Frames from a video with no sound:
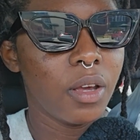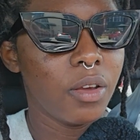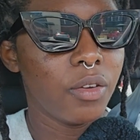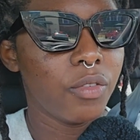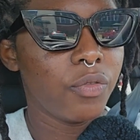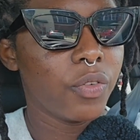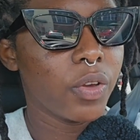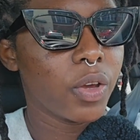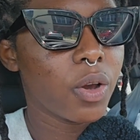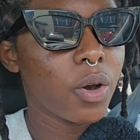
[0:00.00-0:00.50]

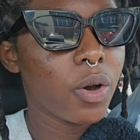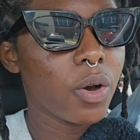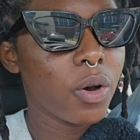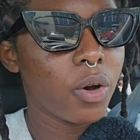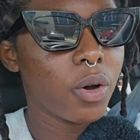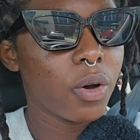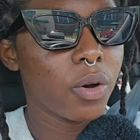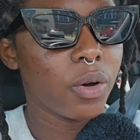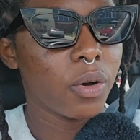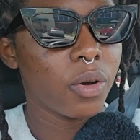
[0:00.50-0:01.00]
for
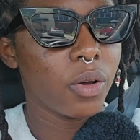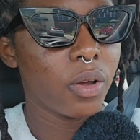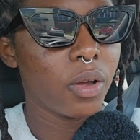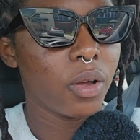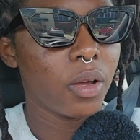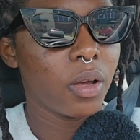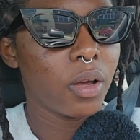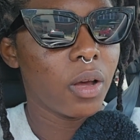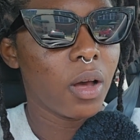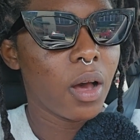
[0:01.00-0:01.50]
go
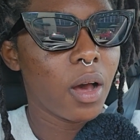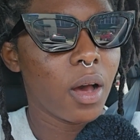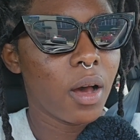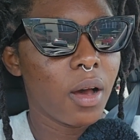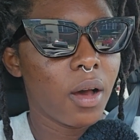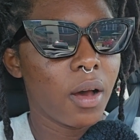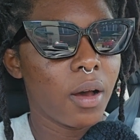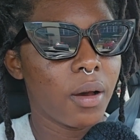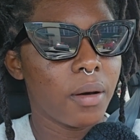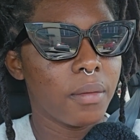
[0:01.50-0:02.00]

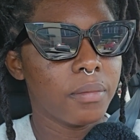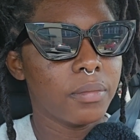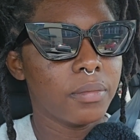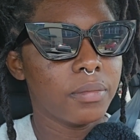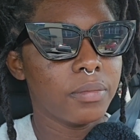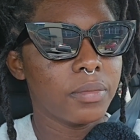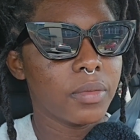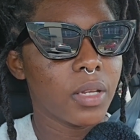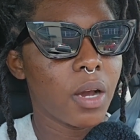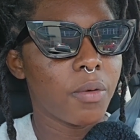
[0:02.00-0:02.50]

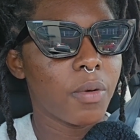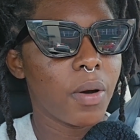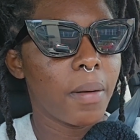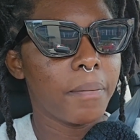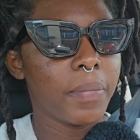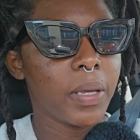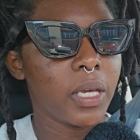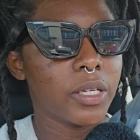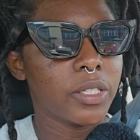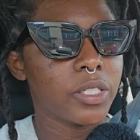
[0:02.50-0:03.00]
a one
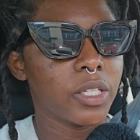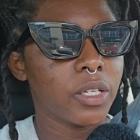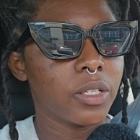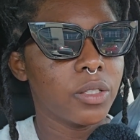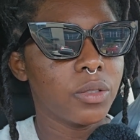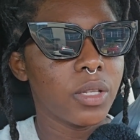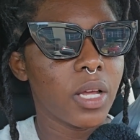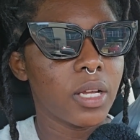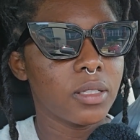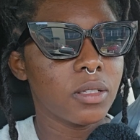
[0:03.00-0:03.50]

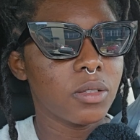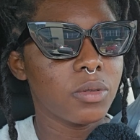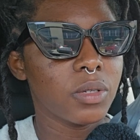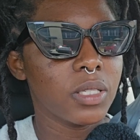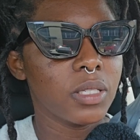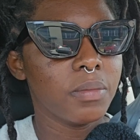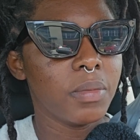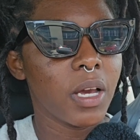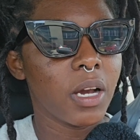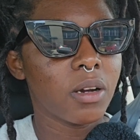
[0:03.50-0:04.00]
patient that is
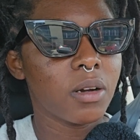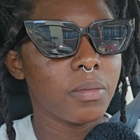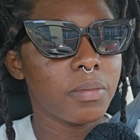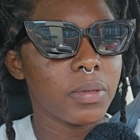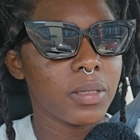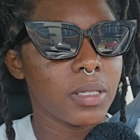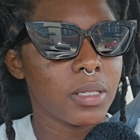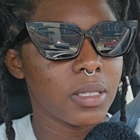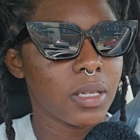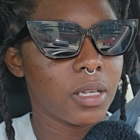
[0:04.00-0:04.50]
going to be a
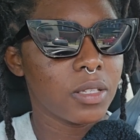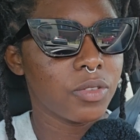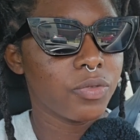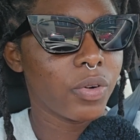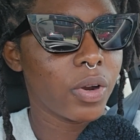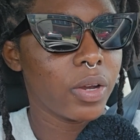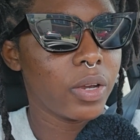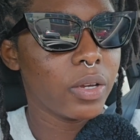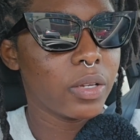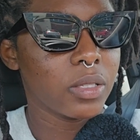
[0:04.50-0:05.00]
couple distance
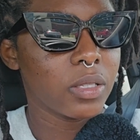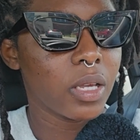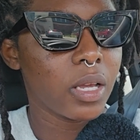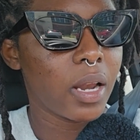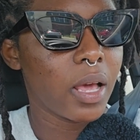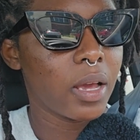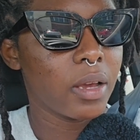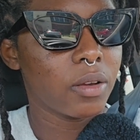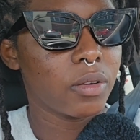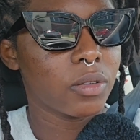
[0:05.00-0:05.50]
from you, say
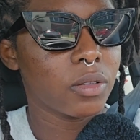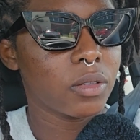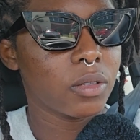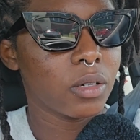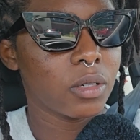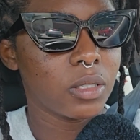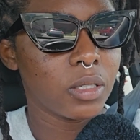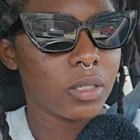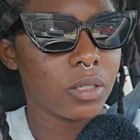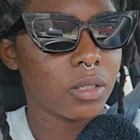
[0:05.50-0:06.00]
like
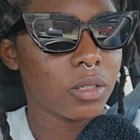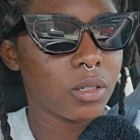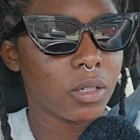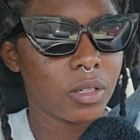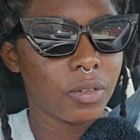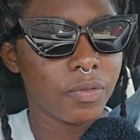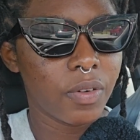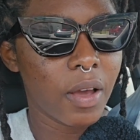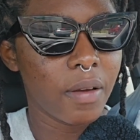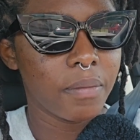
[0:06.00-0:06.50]

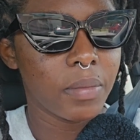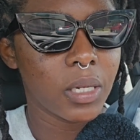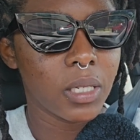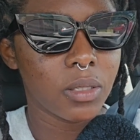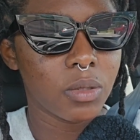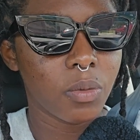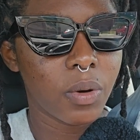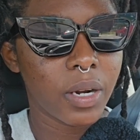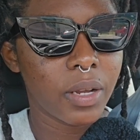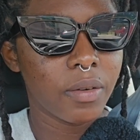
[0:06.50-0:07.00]
30-35
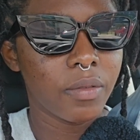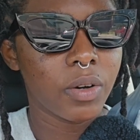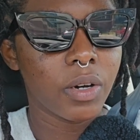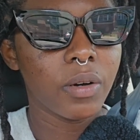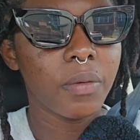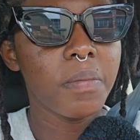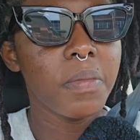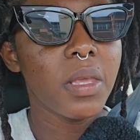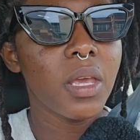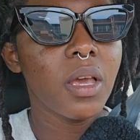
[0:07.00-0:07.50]
minutes,
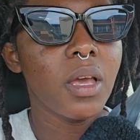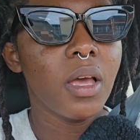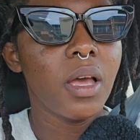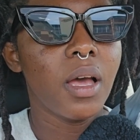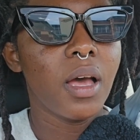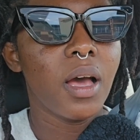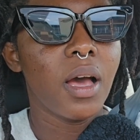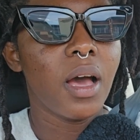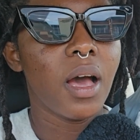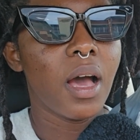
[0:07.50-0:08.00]
whatever,
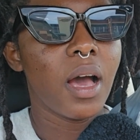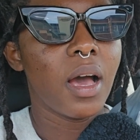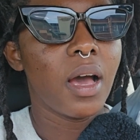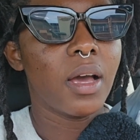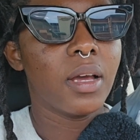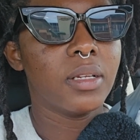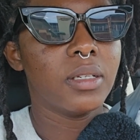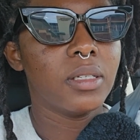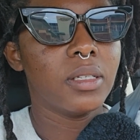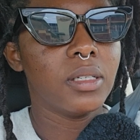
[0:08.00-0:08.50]

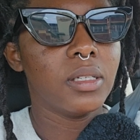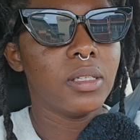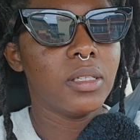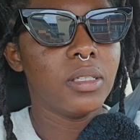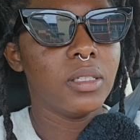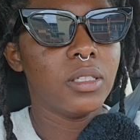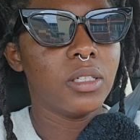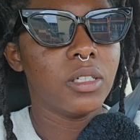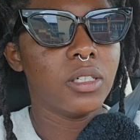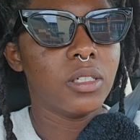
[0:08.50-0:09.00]
and
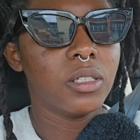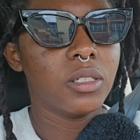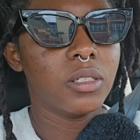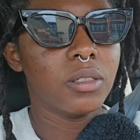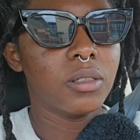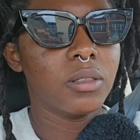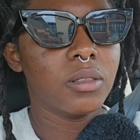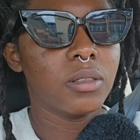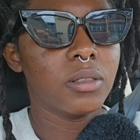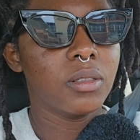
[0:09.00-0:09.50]

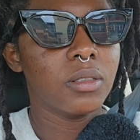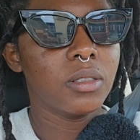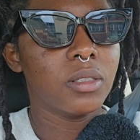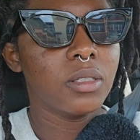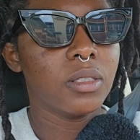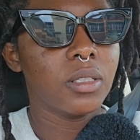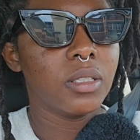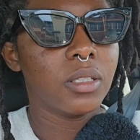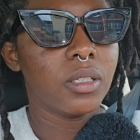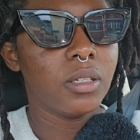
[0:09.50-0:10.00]
you
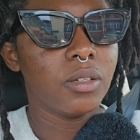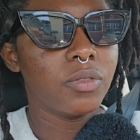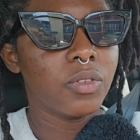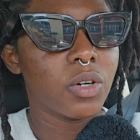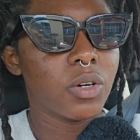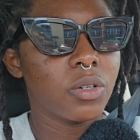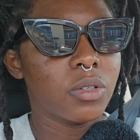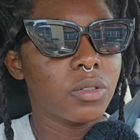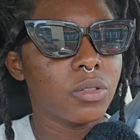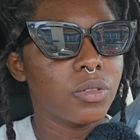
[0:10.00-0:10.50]
leave
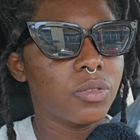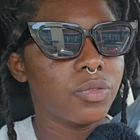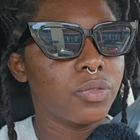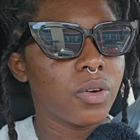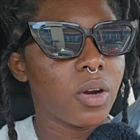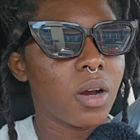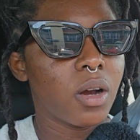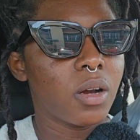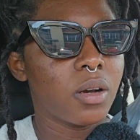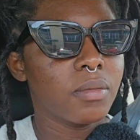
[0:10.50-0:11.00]
out
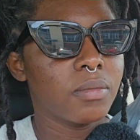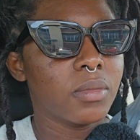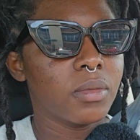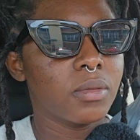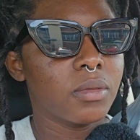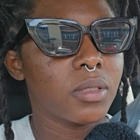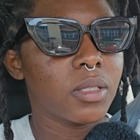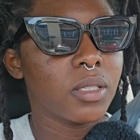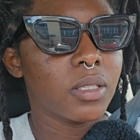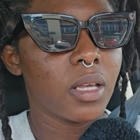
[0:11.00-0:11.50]

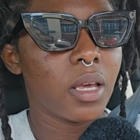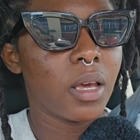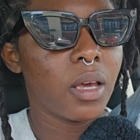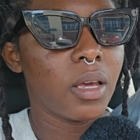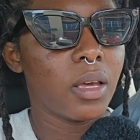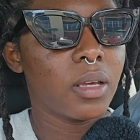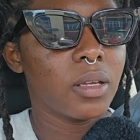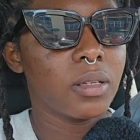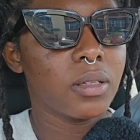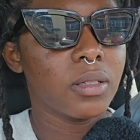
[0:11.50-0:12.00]
from
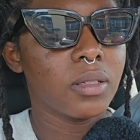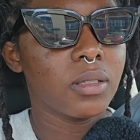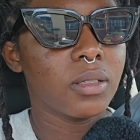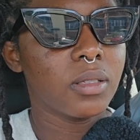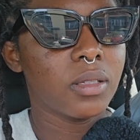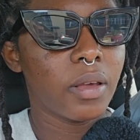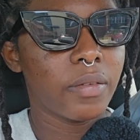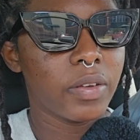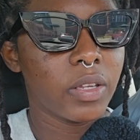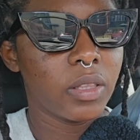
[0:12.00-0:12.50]
say
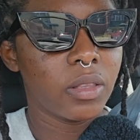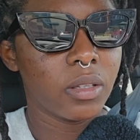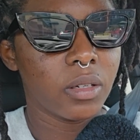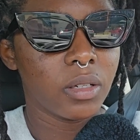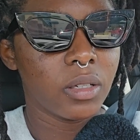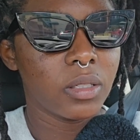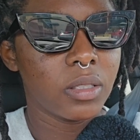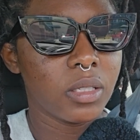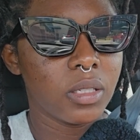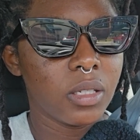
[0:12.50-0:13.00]

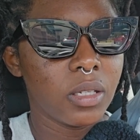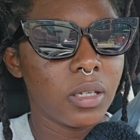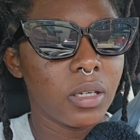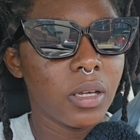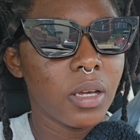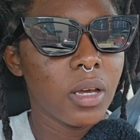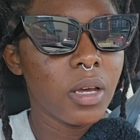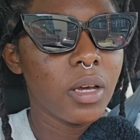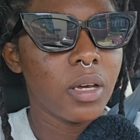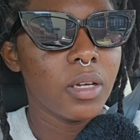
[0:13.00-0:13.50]
7:30
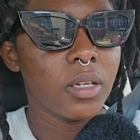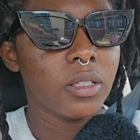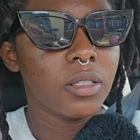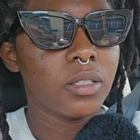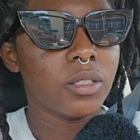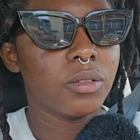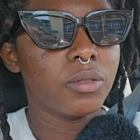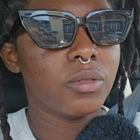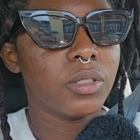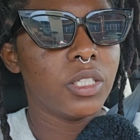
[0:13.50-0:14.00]

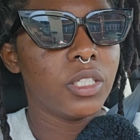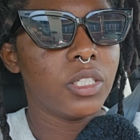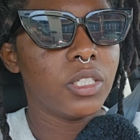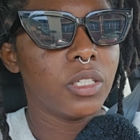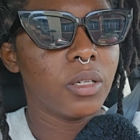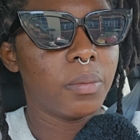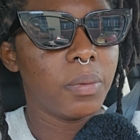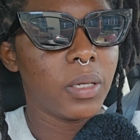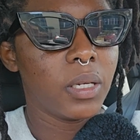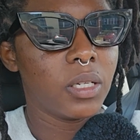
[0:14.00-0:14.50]
to reach
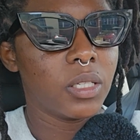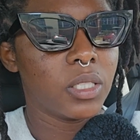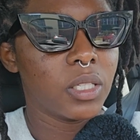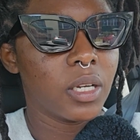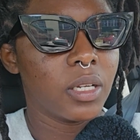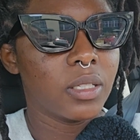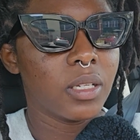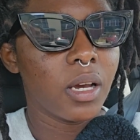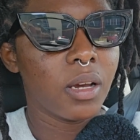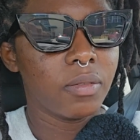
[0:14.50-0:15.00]
your
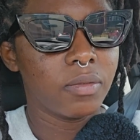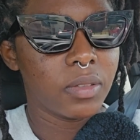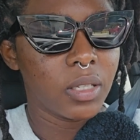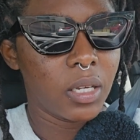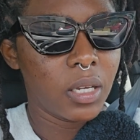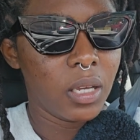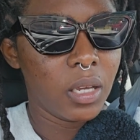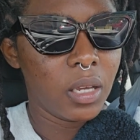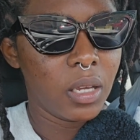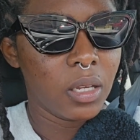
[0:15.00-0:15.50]
patient after
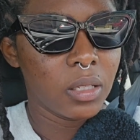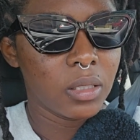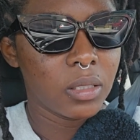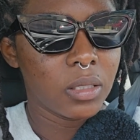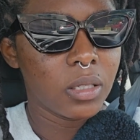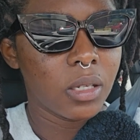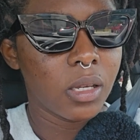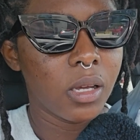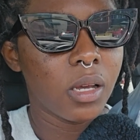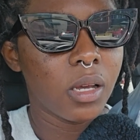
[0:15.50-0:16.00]
8,